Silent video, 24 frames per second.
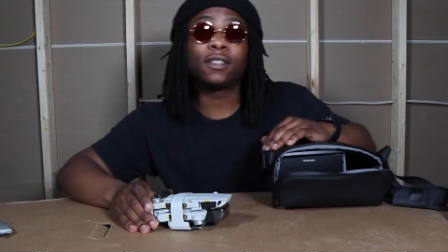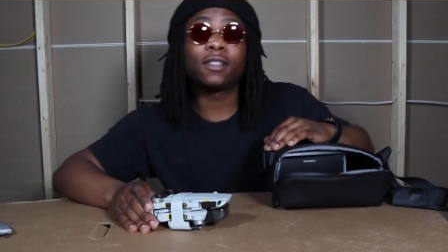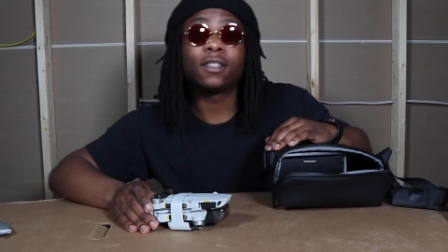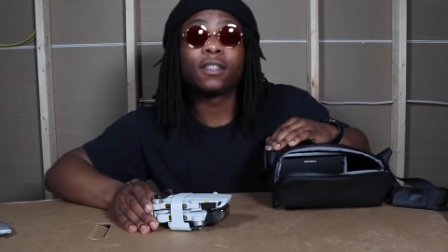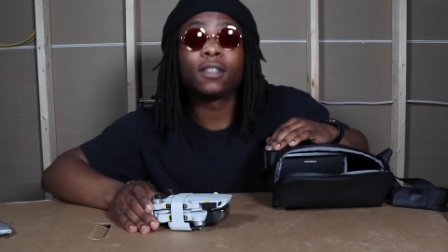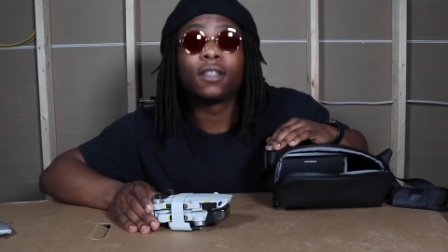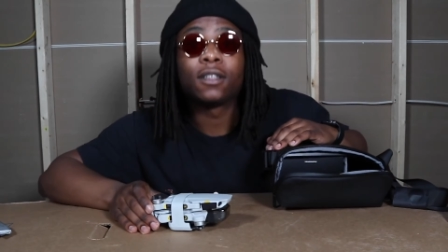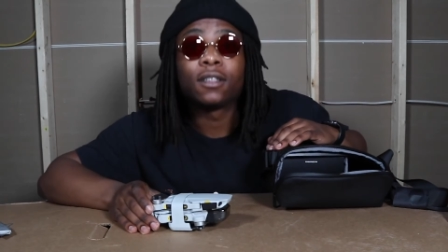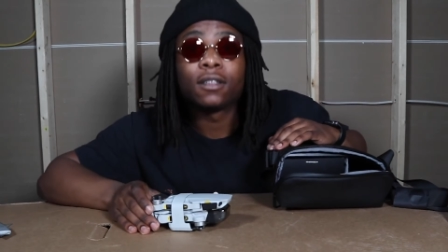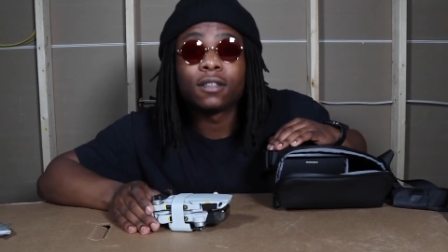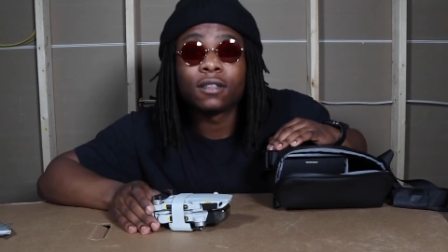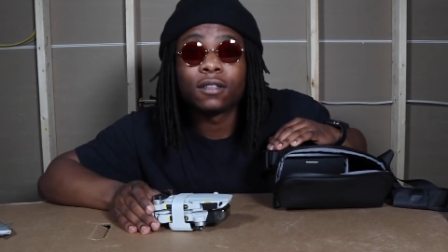
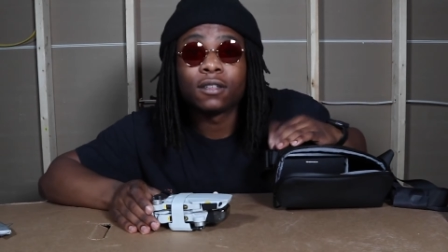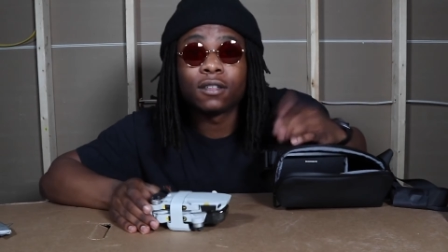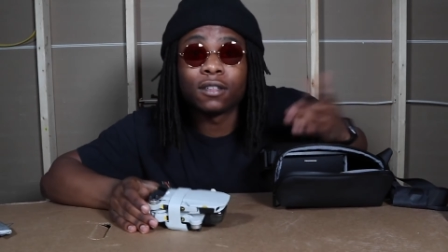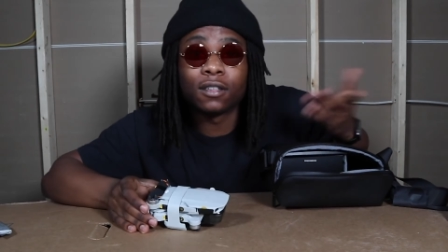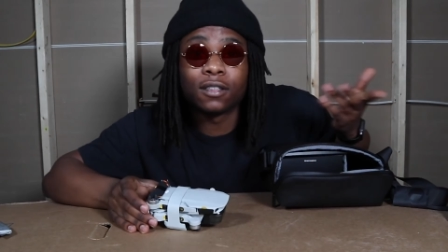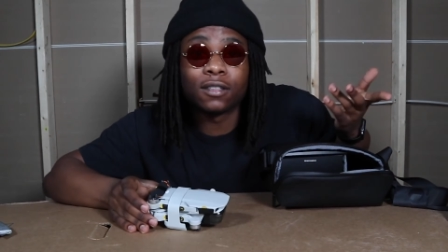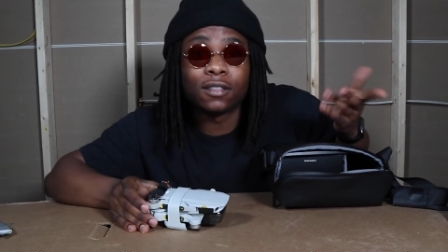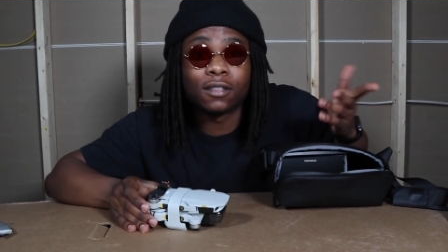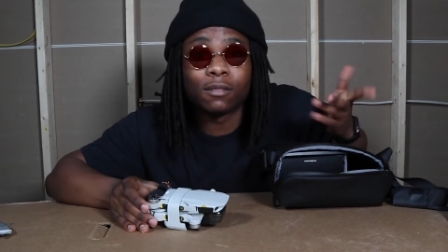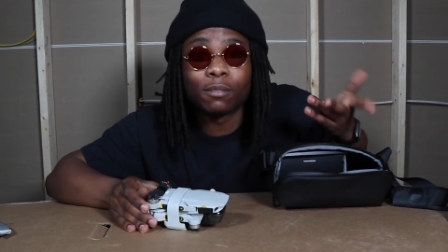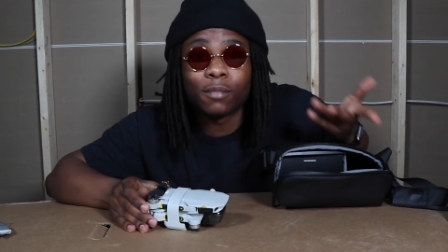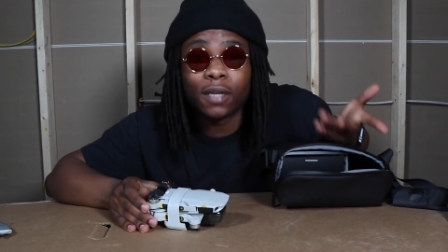sense.
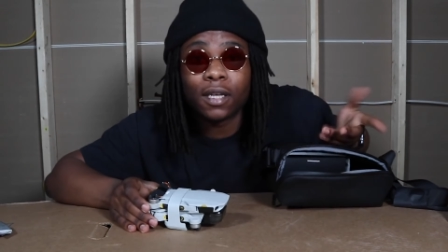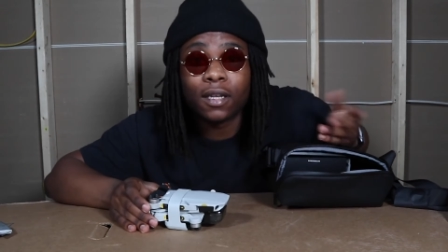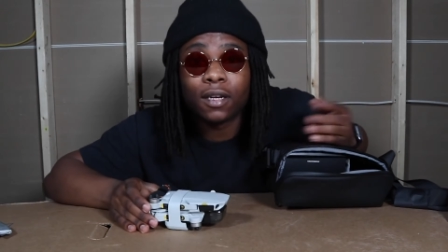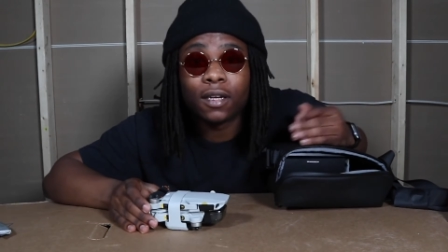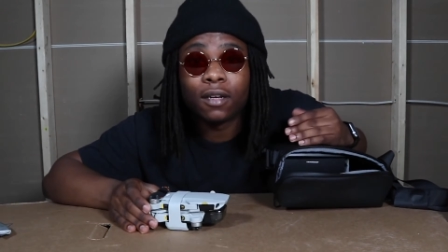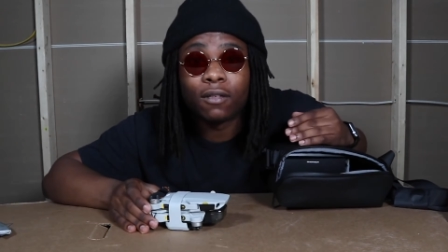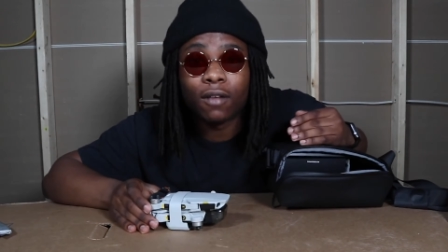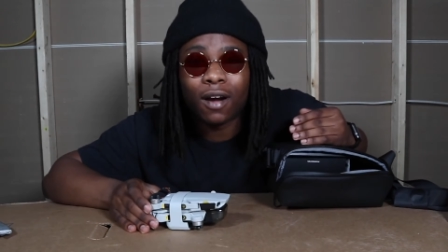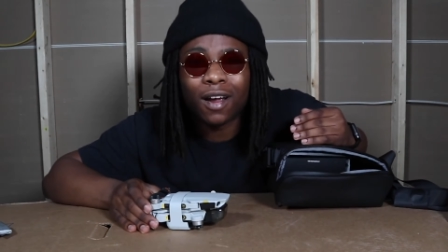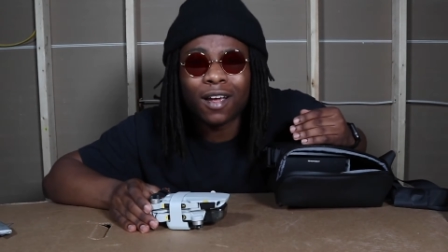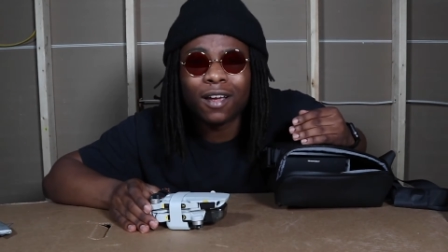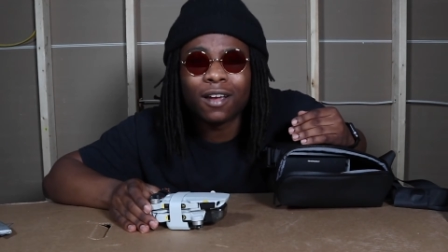It's a Mini,
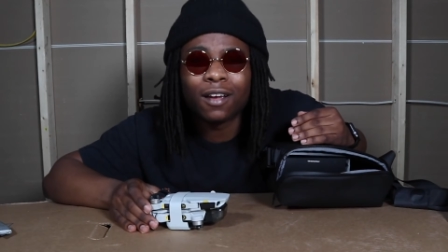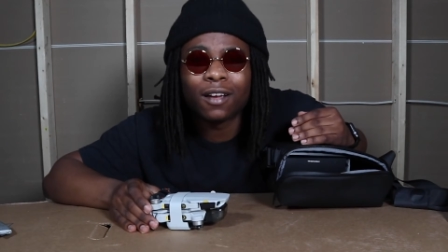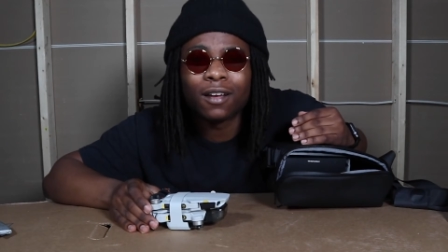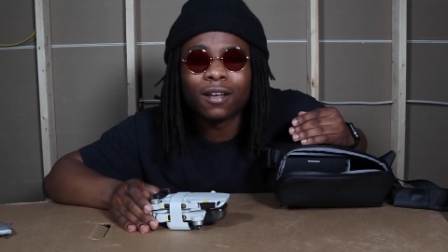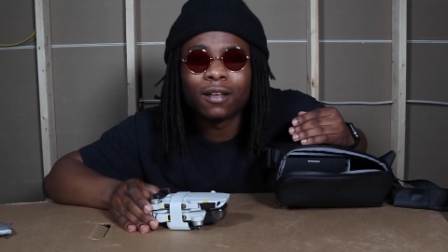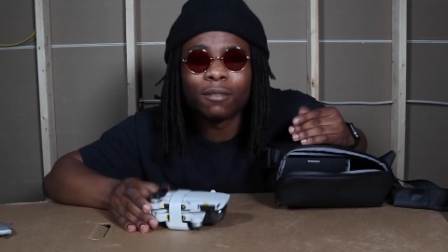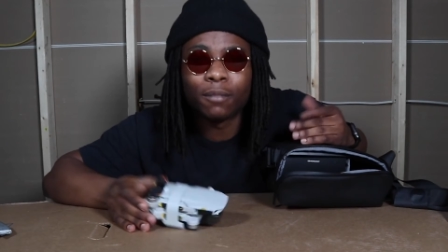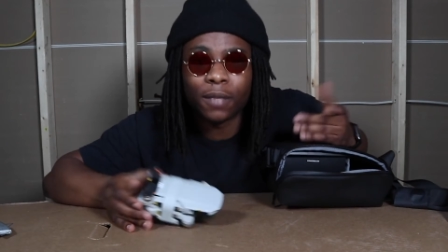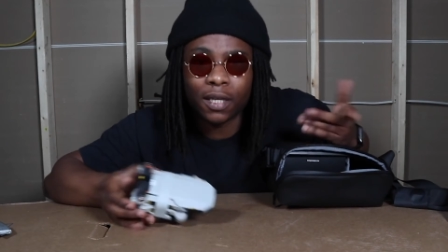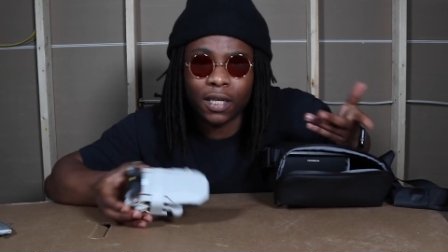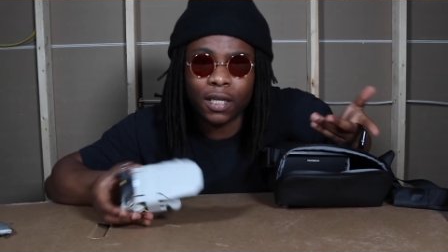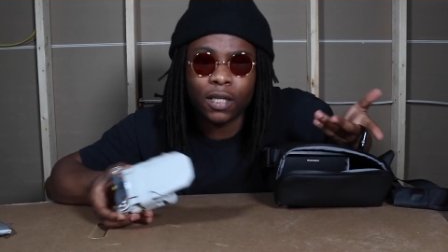right?
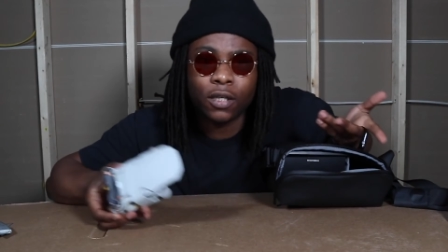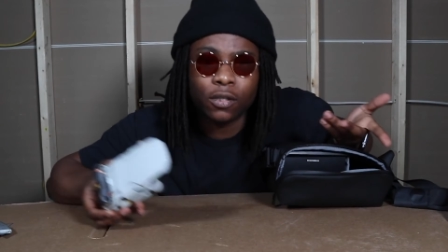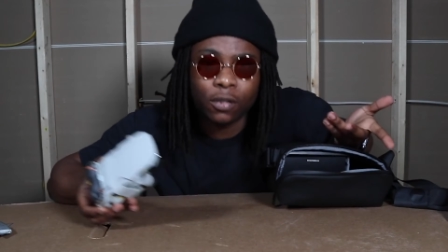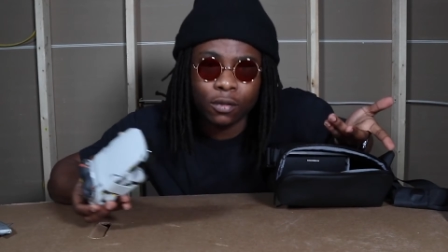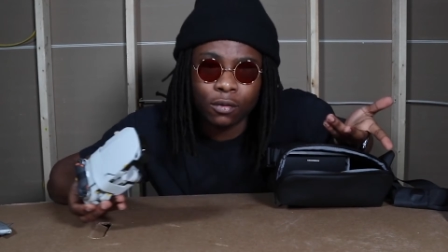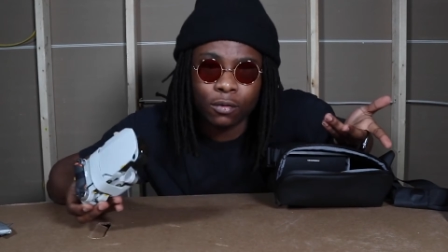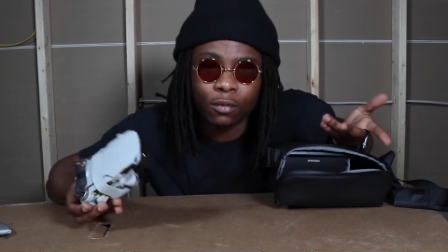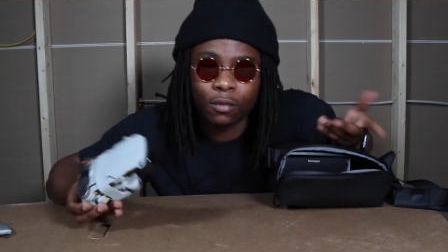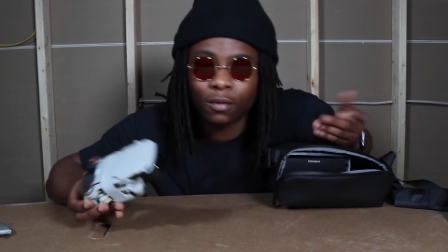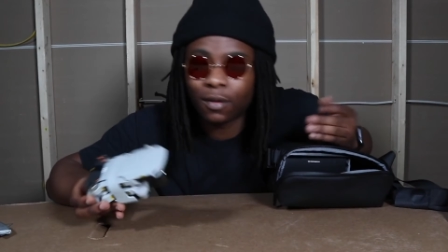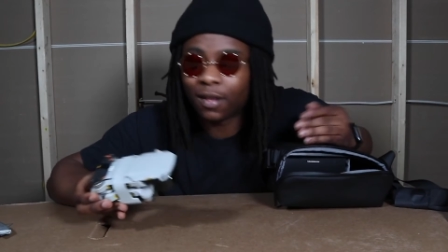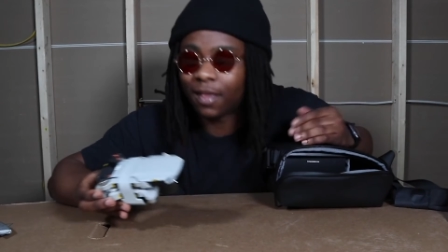Mini
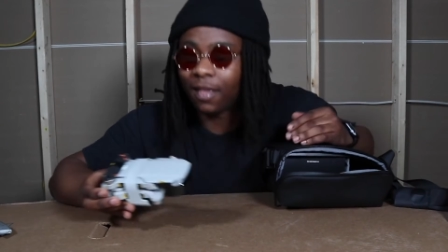2.